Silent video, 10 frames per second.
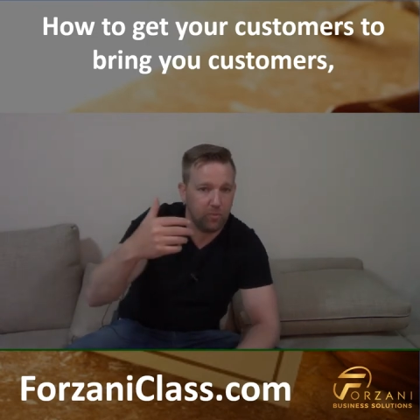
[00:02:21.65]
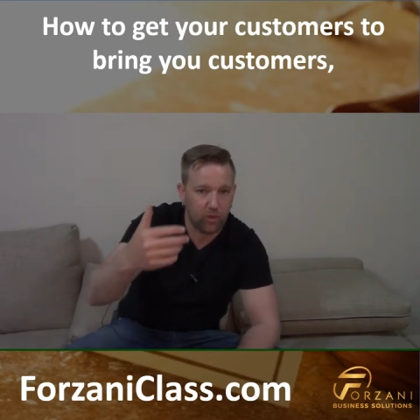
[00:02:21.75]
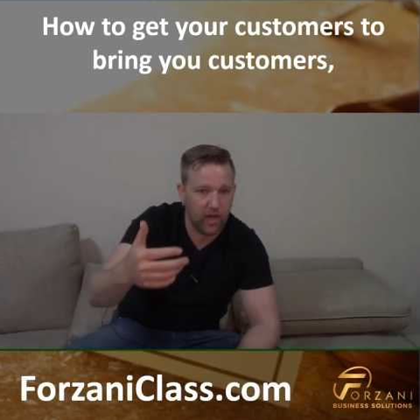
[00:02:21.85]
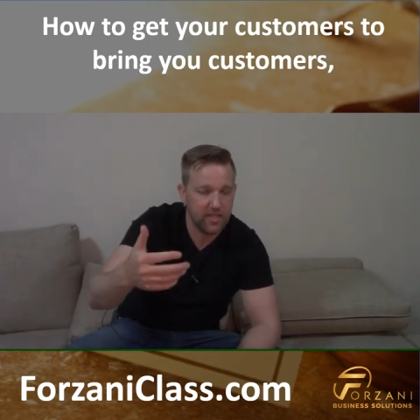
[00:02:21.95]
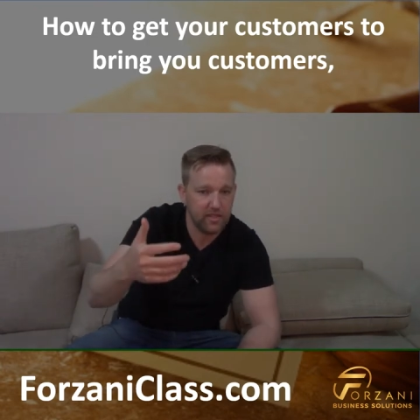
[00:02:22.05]

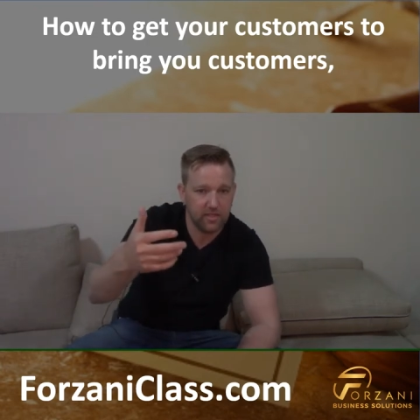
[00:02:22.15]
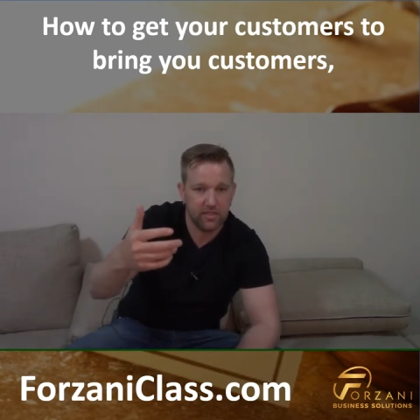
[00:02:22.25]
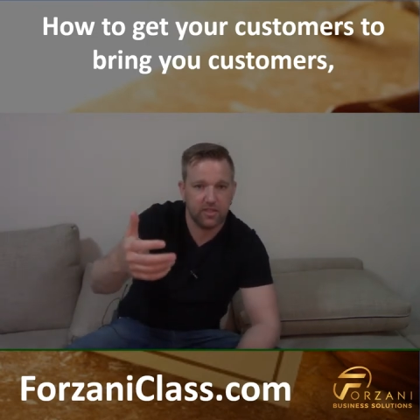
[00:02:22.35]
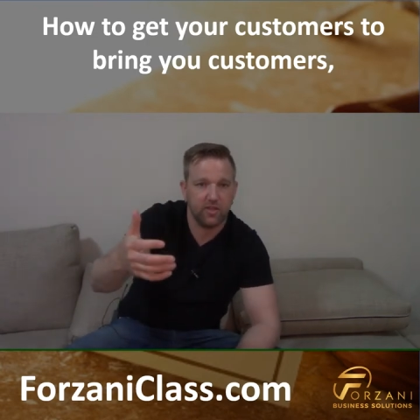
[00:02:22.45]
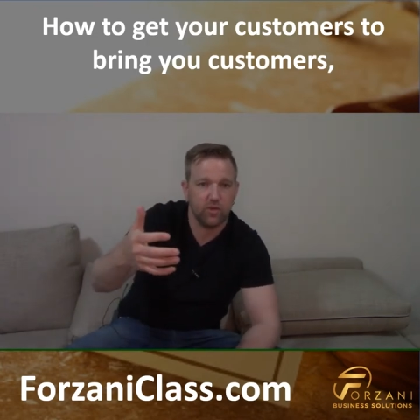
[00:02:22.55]
prices in
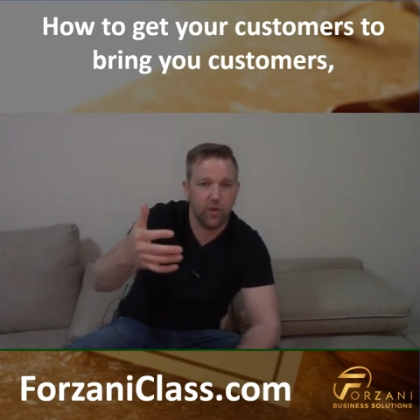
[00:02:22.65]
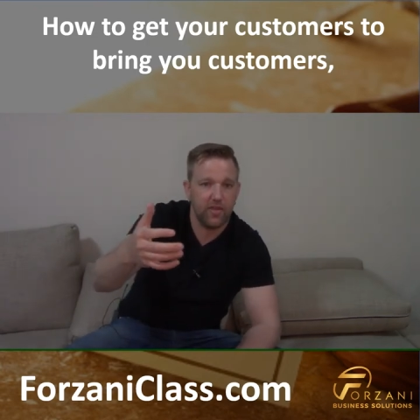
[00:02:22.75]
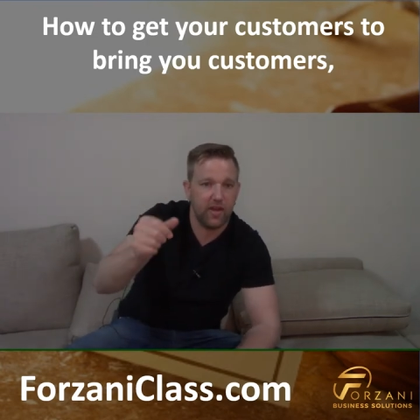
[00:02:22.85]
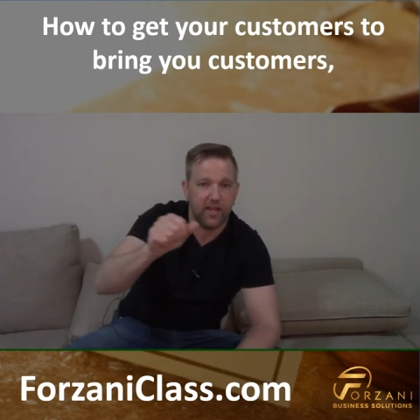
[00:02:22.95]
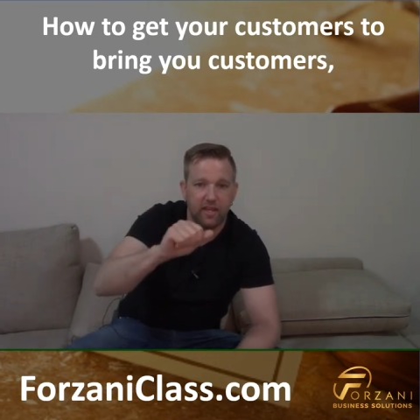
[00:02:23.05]
such a way
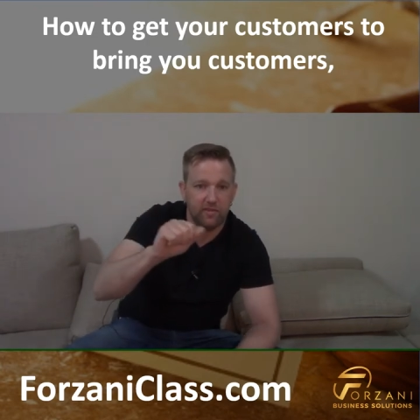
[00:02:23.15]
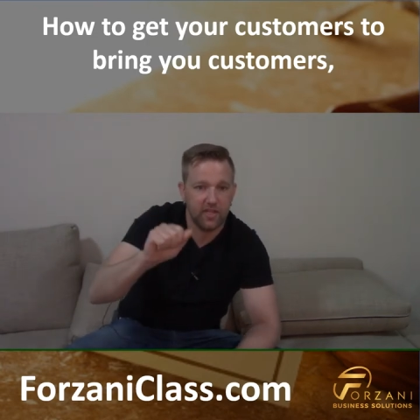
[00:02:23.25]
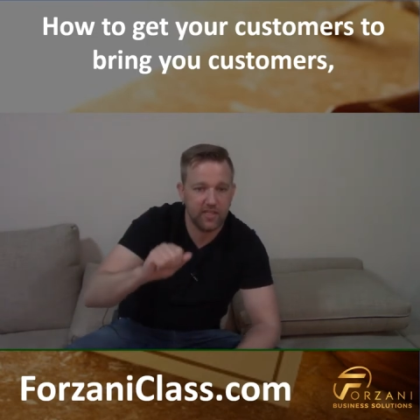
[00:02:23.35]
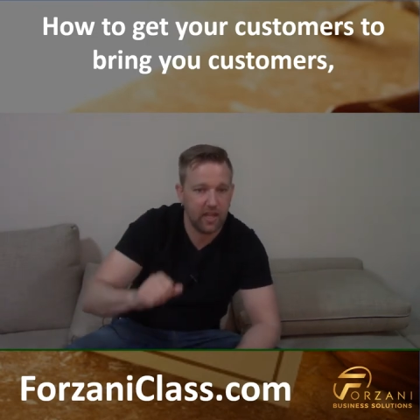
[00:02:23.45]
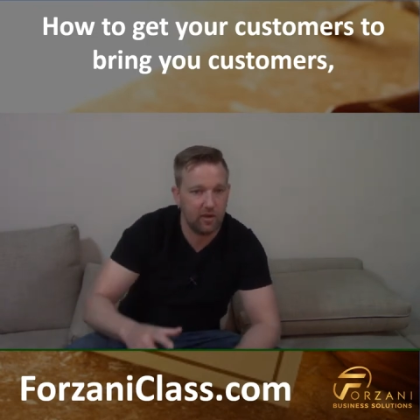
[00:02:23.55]
that I can give a
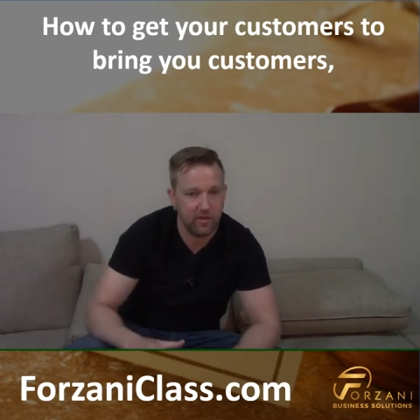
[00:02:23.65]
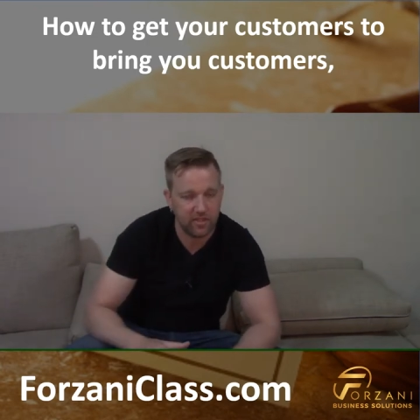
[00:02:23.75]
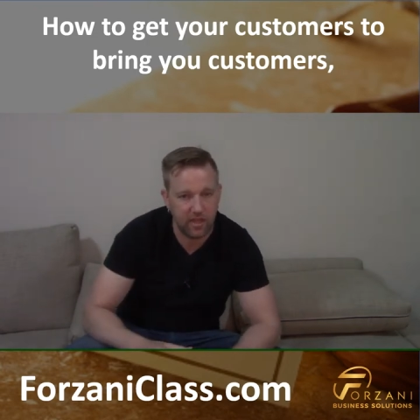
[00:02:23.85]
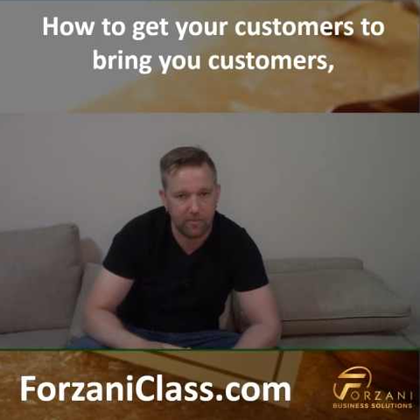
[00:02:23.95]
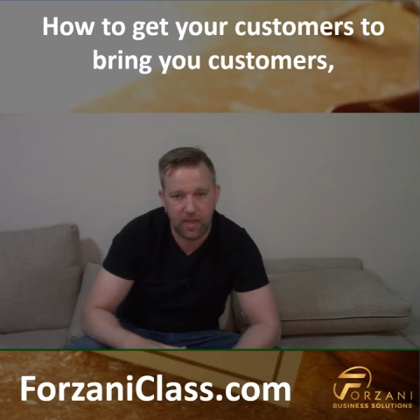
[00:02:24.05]
discount every
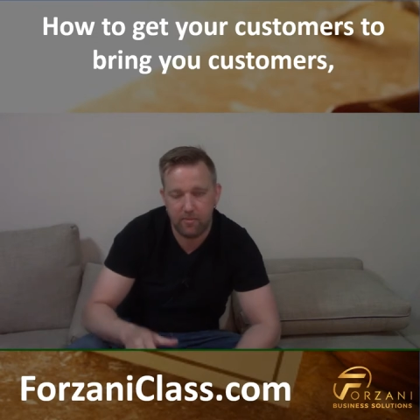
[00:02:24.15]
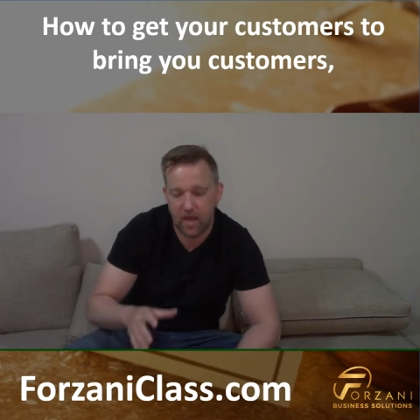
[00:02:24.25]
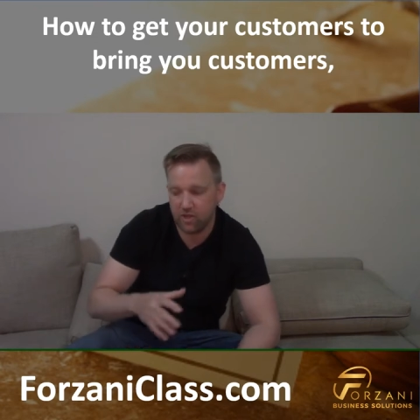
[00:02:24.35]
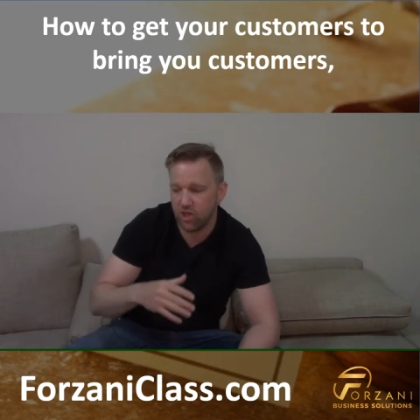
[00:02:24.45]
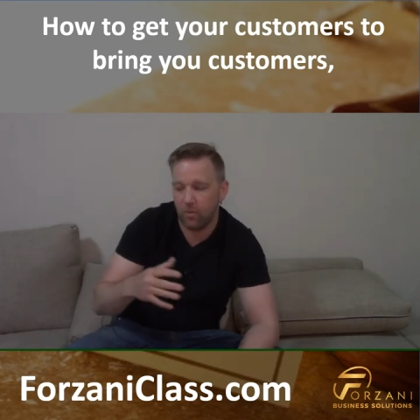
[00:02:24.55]
time. Hey
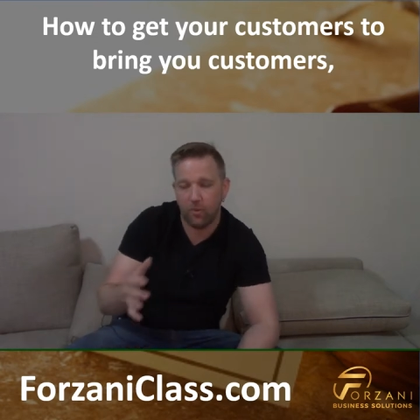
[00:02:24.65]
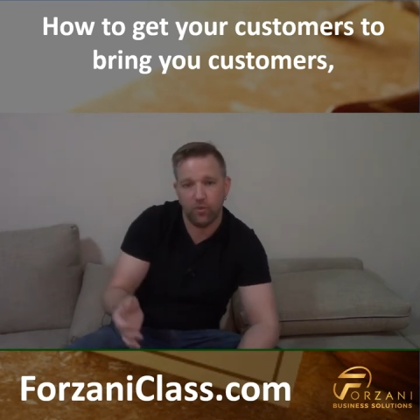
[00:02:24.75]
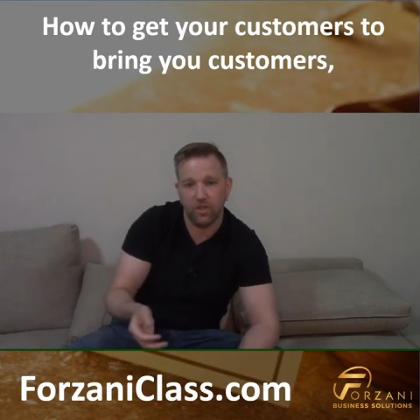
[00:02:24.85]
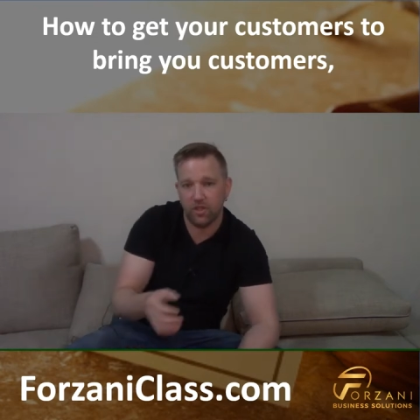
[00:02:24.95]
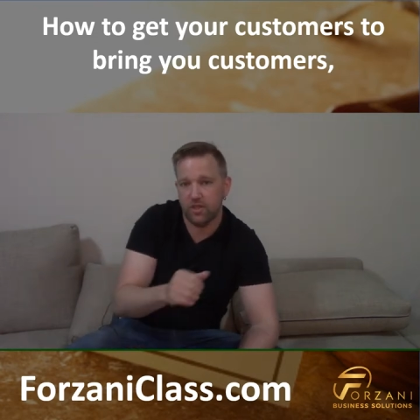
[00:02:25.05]
man, job went
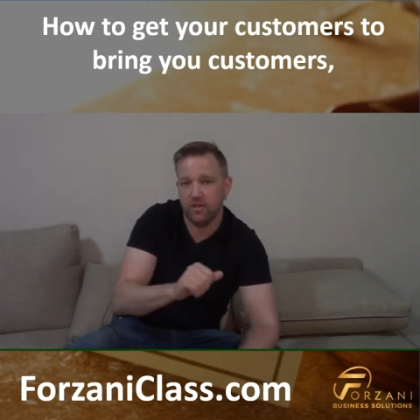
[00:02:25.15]
really good.